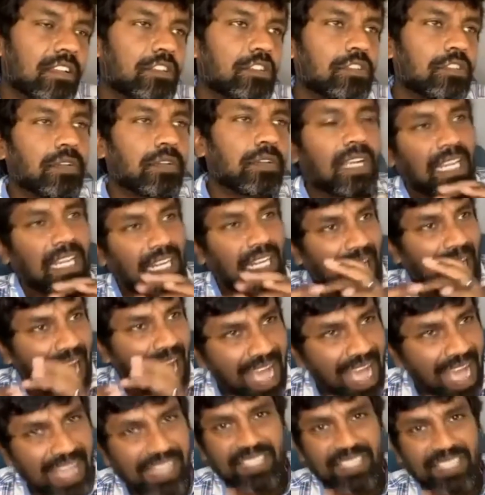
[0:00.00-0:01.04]
to
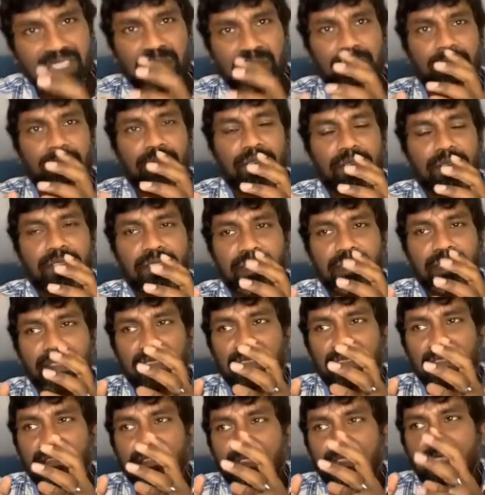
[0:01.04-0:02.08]
grasp
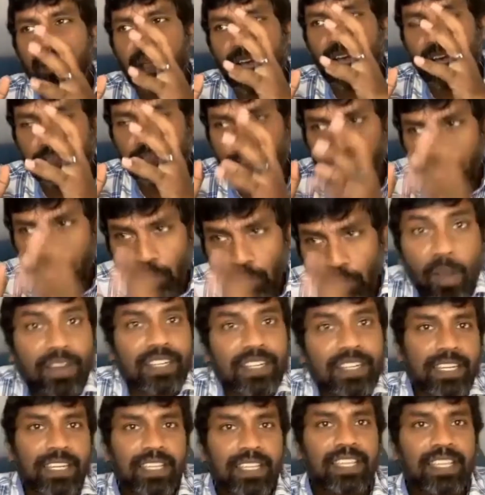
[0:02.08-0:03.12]
the
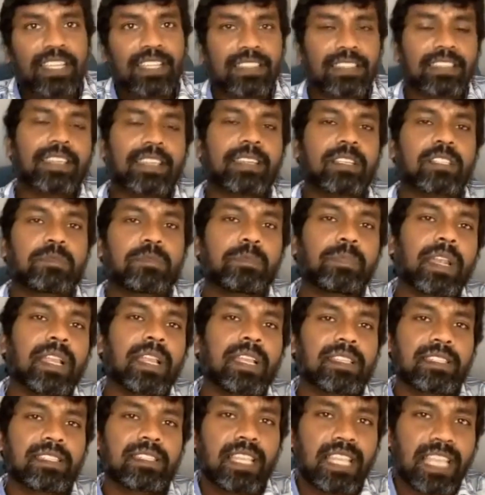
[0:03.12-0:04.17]
authority that is
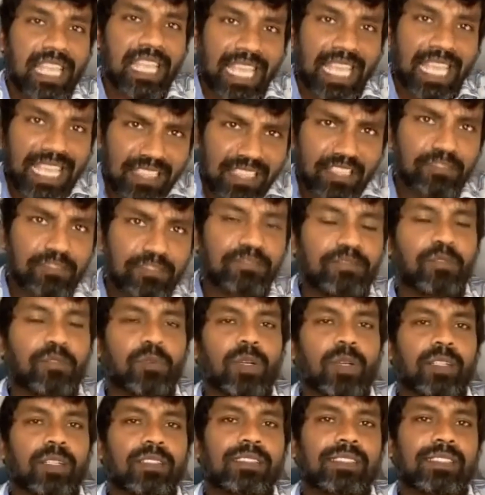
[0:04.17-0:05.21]
placed in the
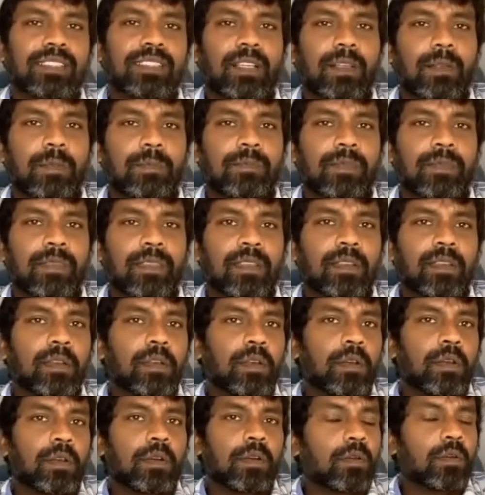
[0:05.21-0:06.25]
focus,
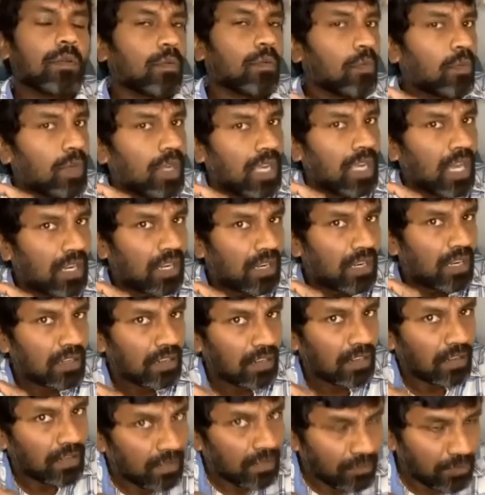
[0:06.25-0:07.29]
we
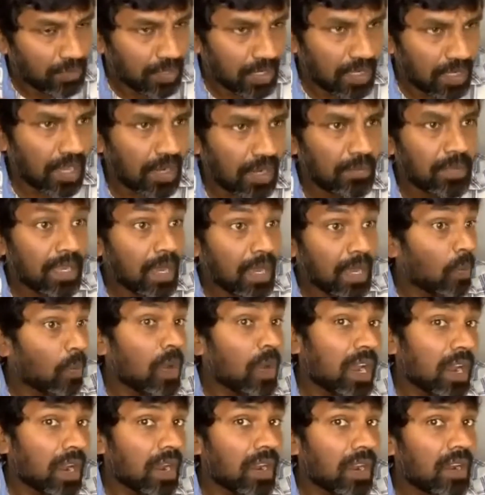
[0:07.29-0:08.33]
gotta be
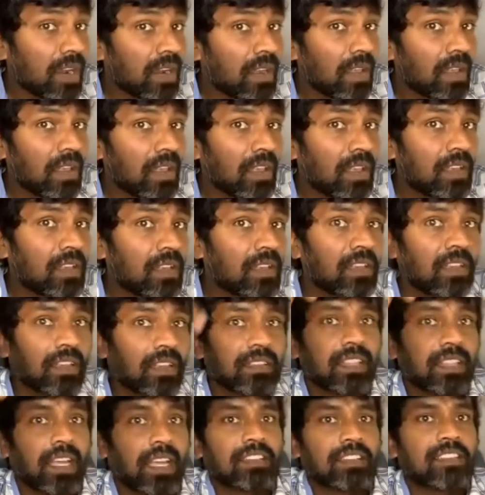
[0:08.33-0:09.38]
aware
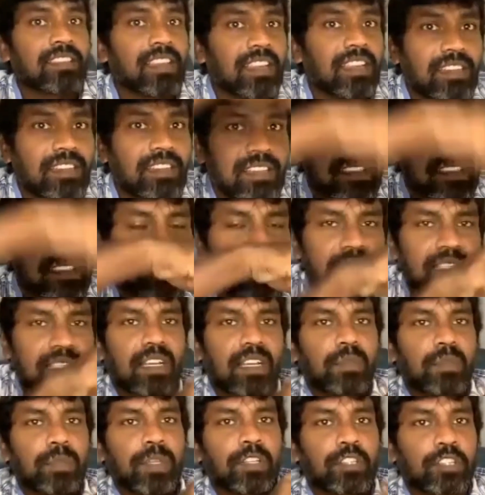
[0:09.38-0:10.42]
that there is
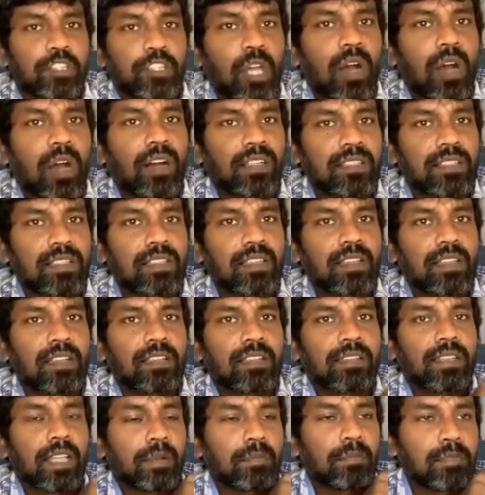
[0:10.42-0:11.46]
disturbing thoughts
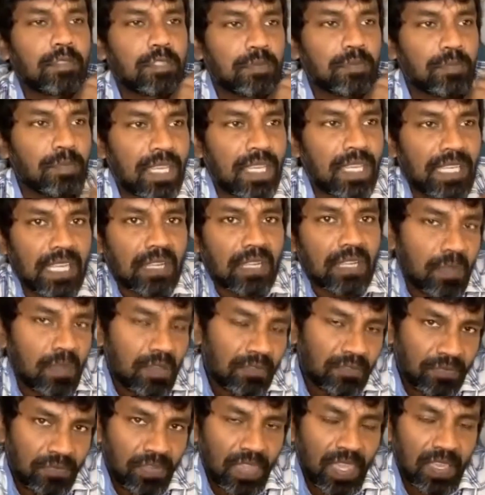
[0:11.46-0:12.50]
that's making
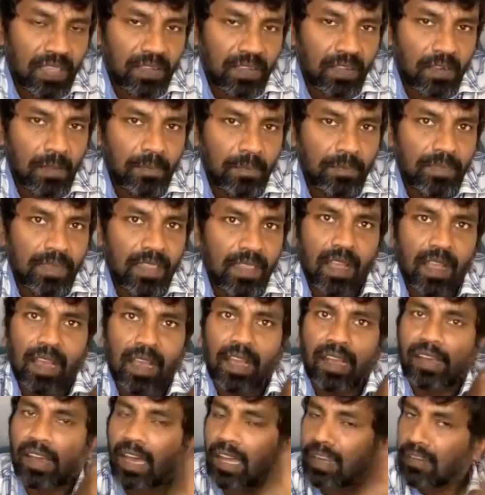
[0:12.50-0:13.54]
me feel
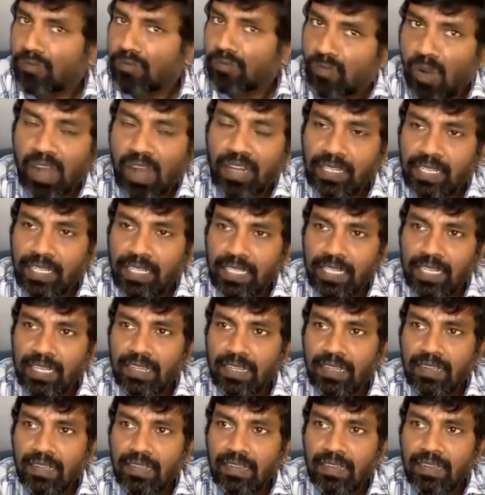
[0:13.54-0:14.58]
unwanted,